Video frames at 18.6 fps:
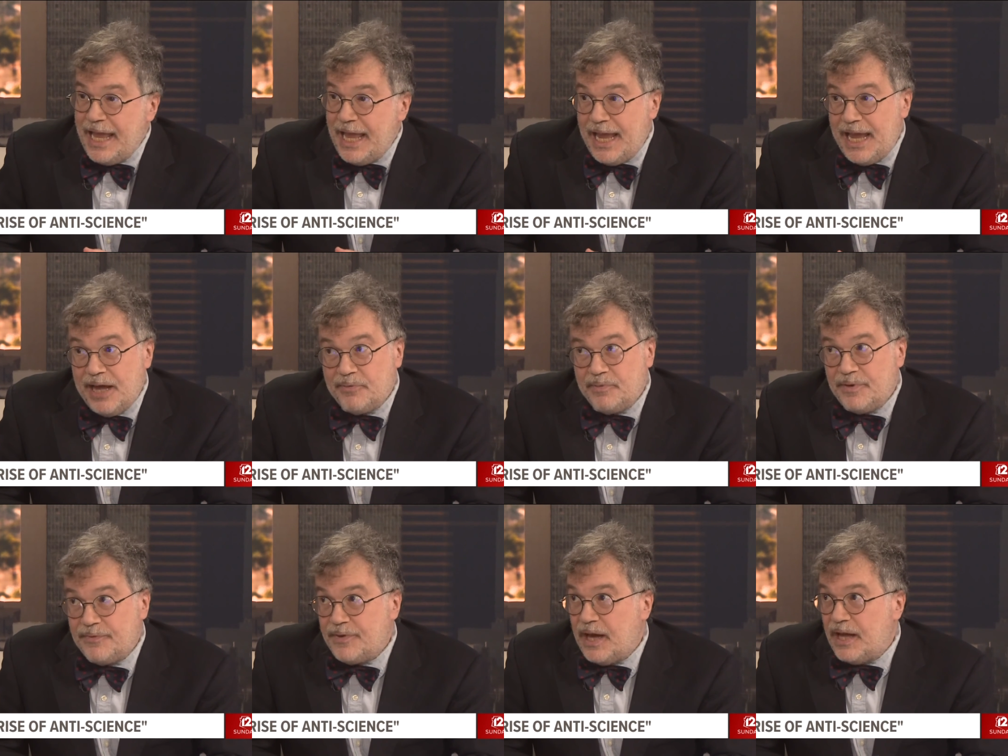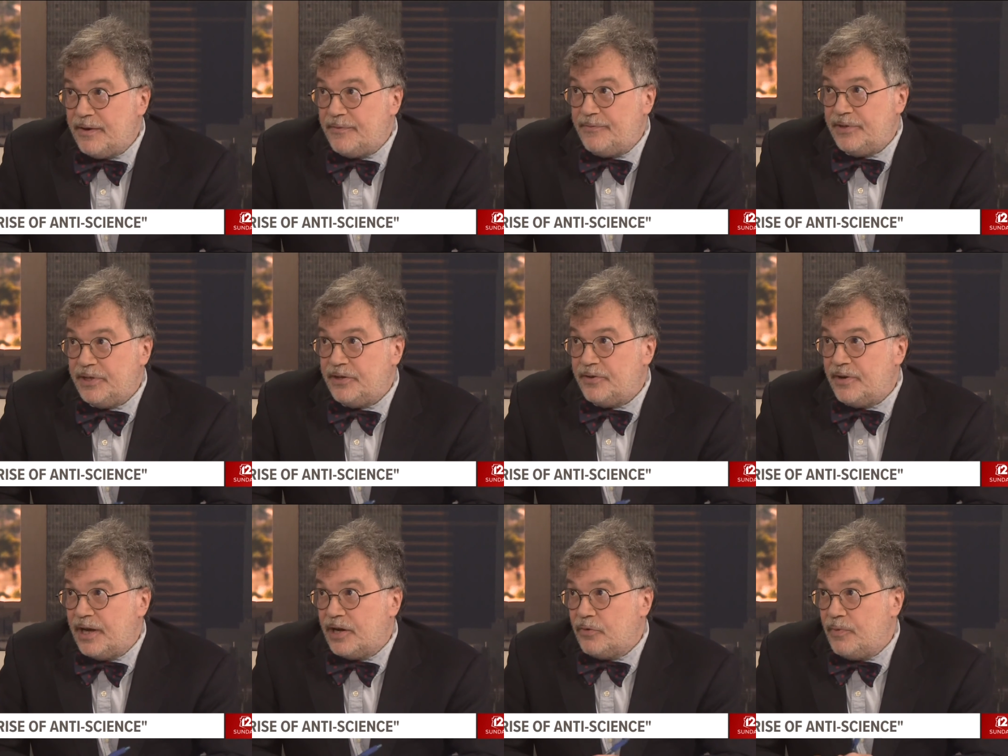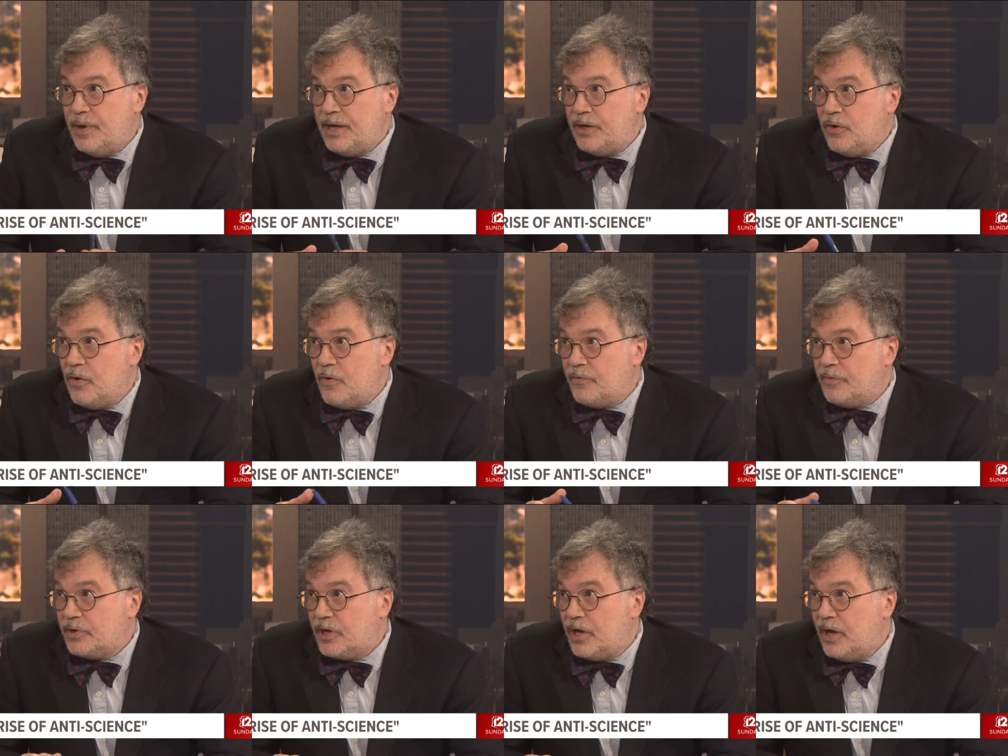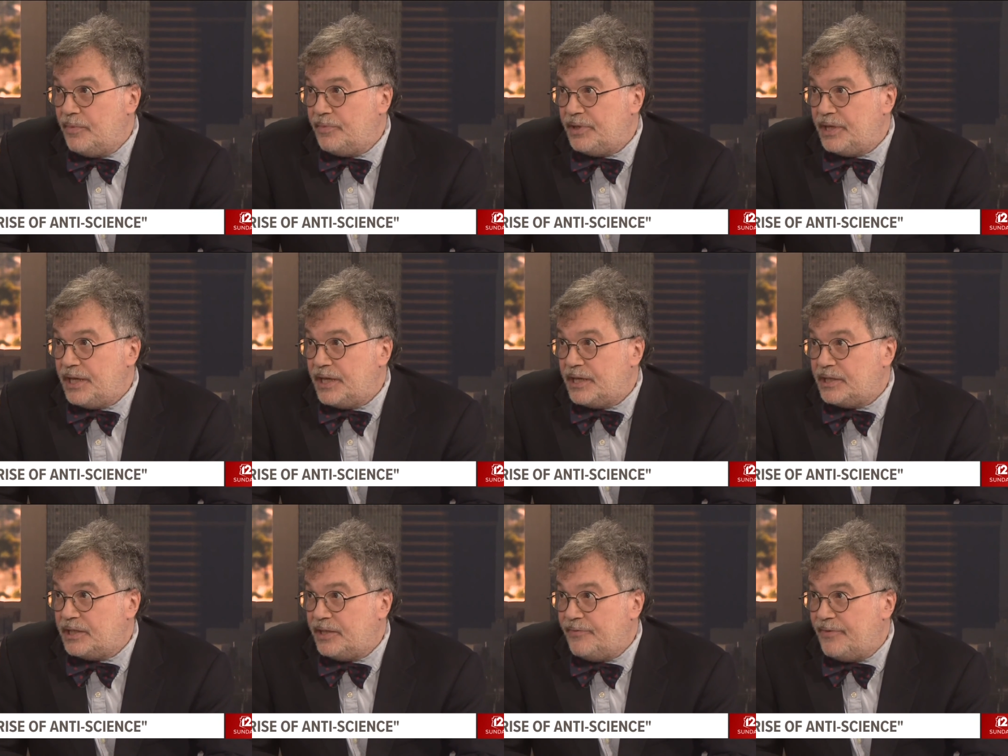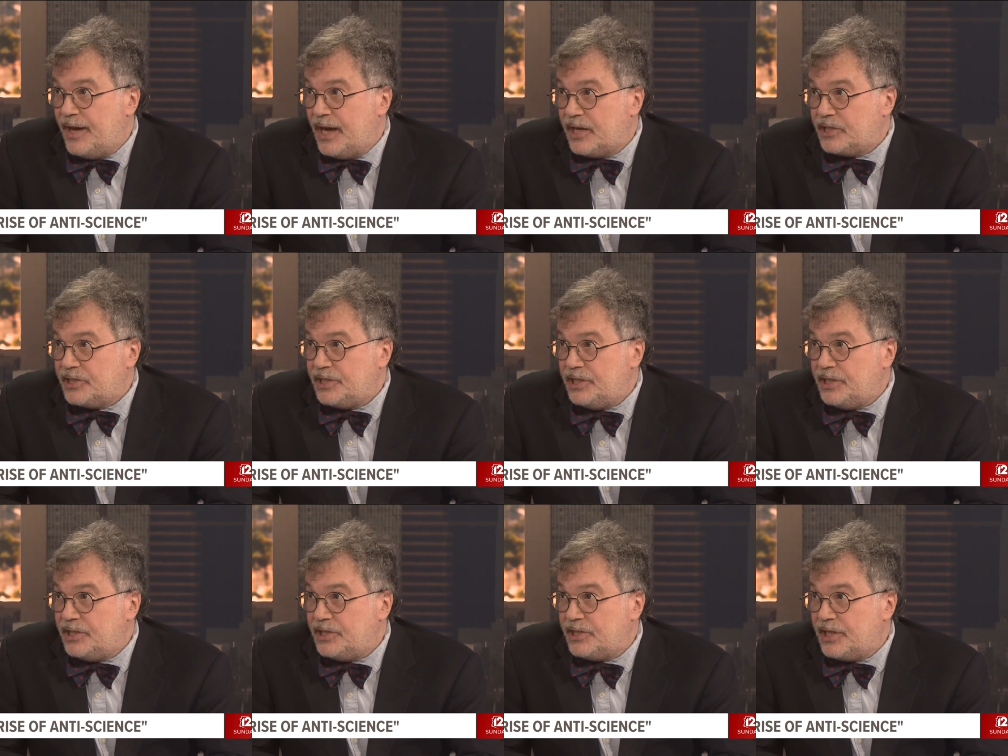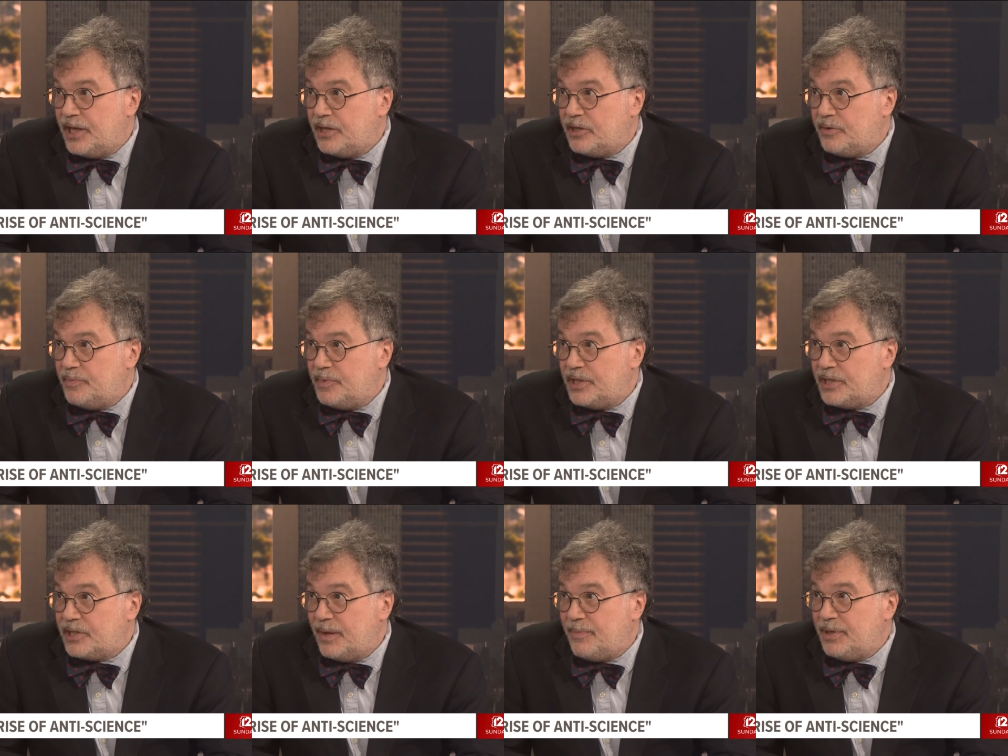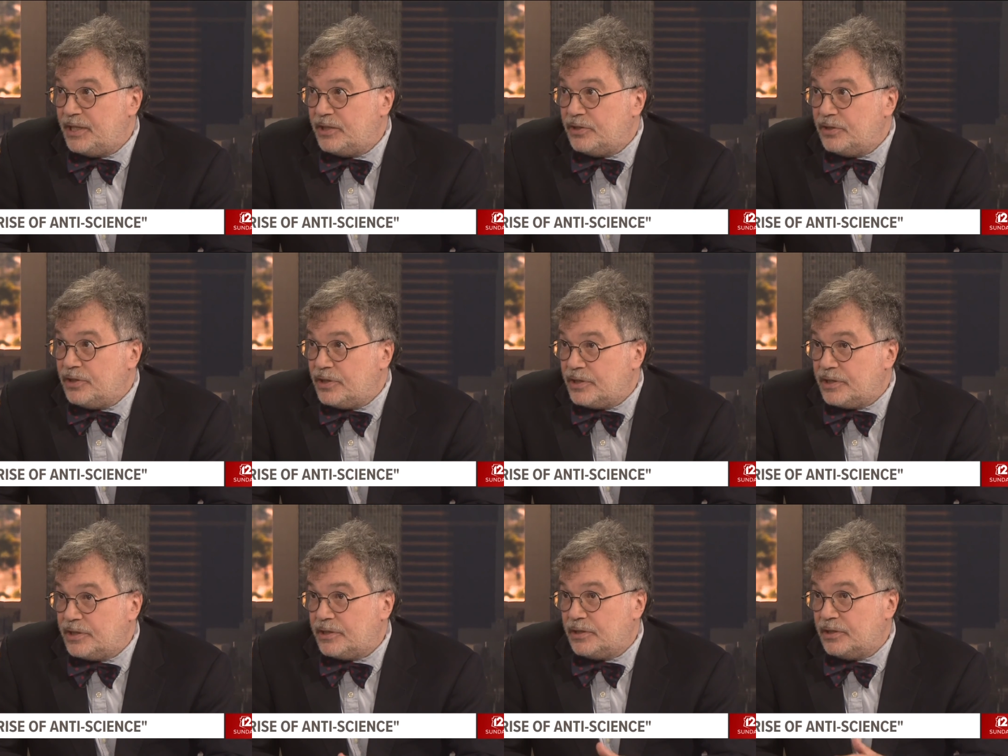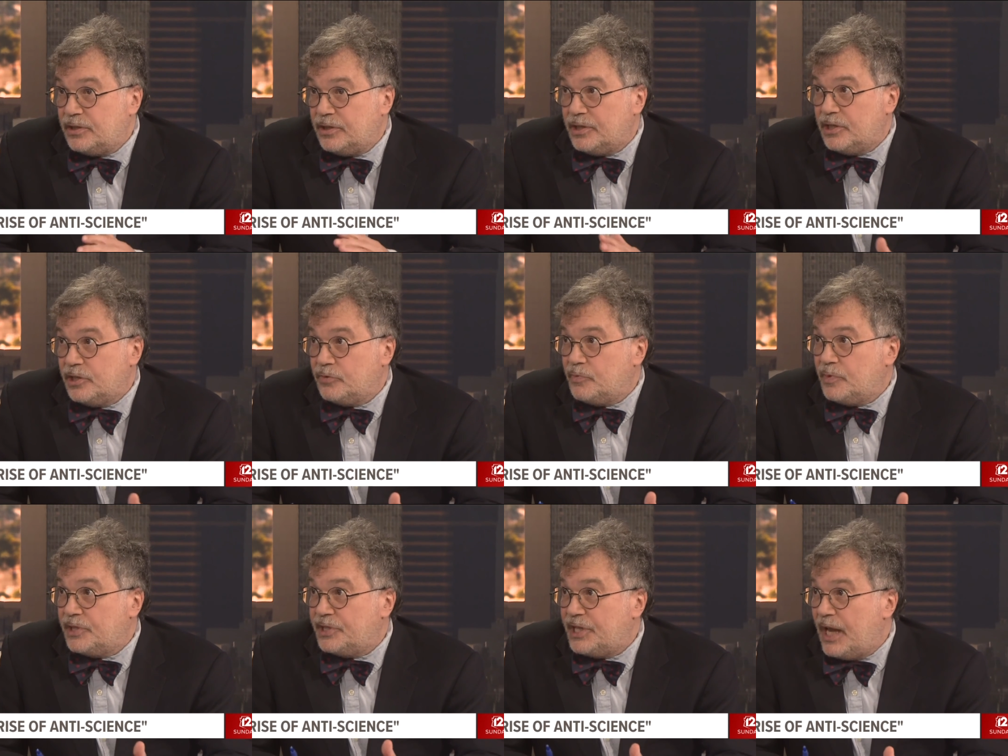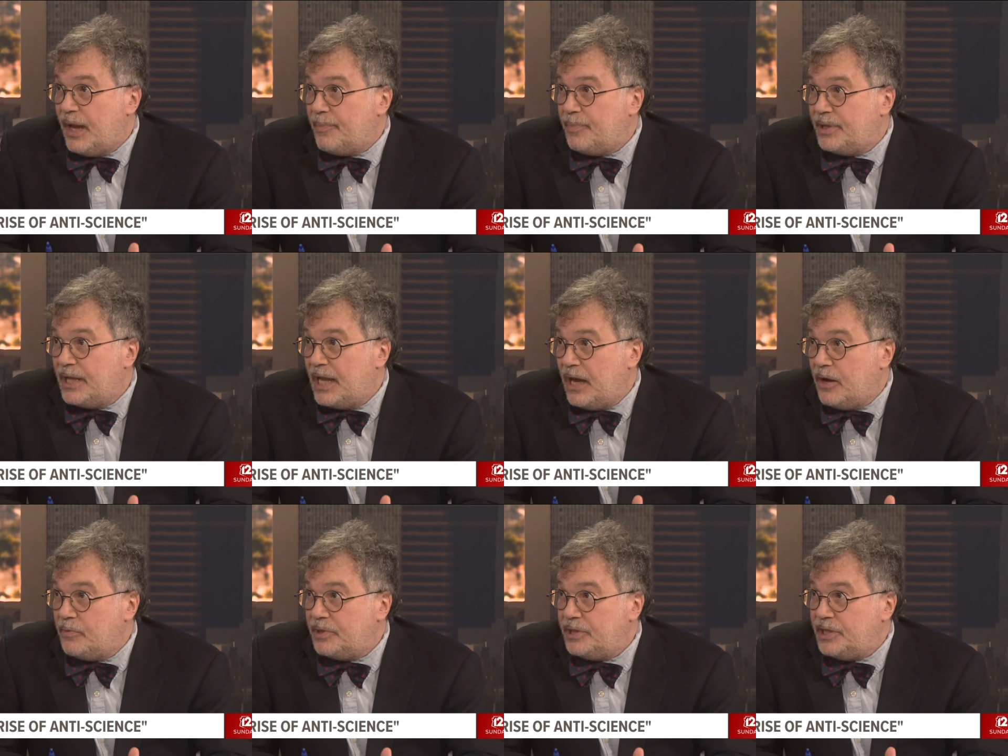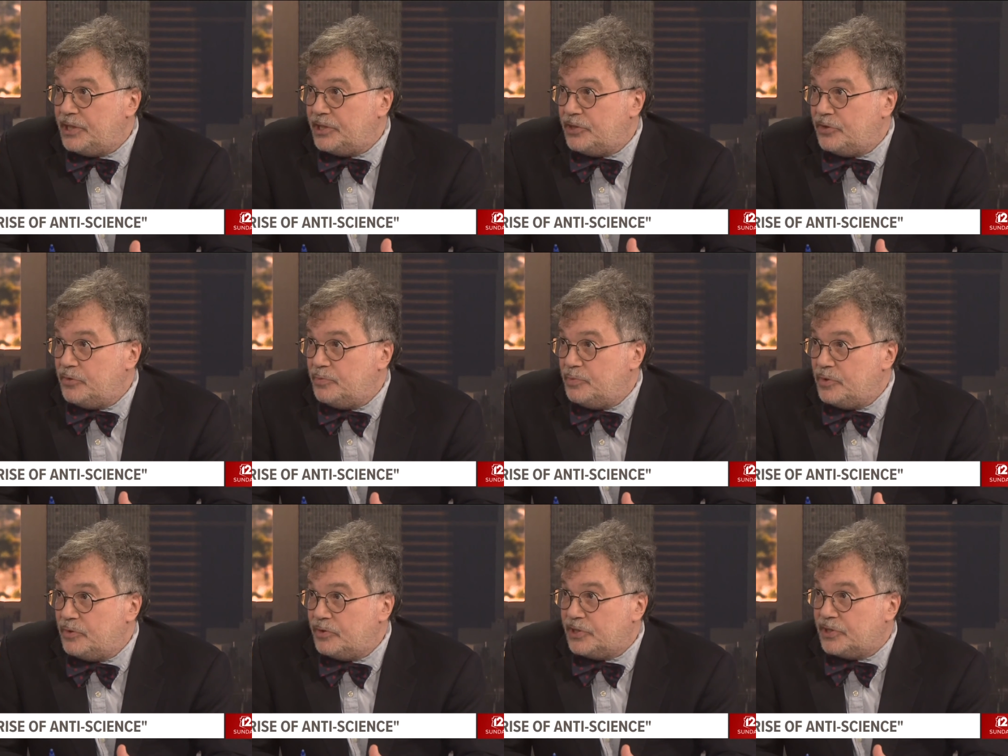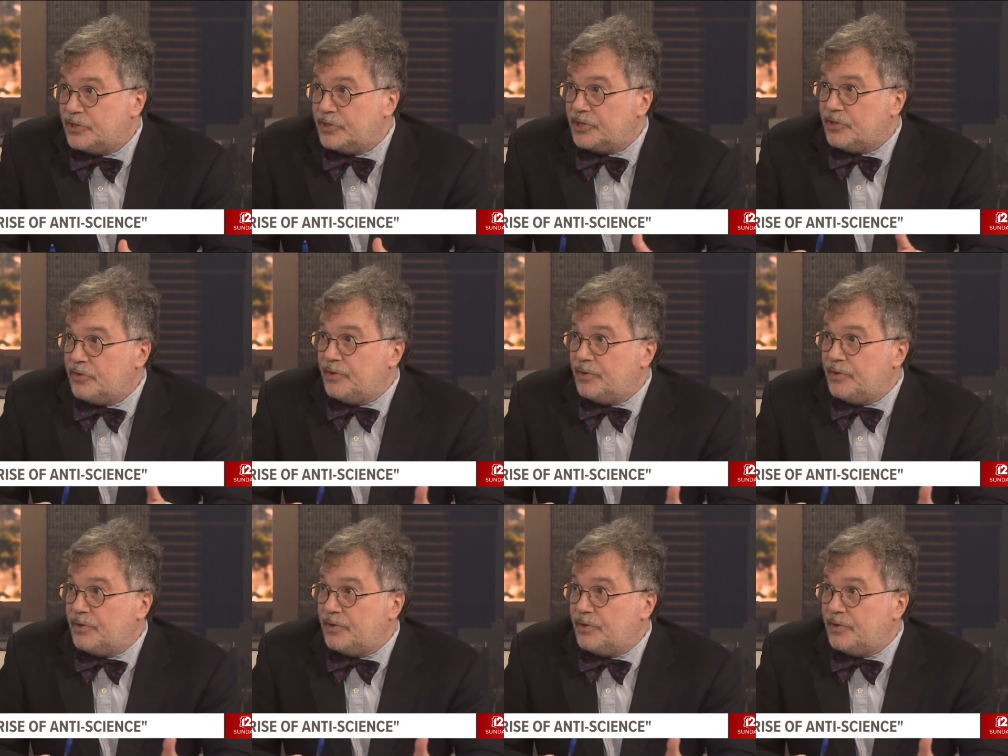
And we've got to figure out a way to overcome the anti-vaccine sentiments. I mean, look look at what's happened now with these new boosters.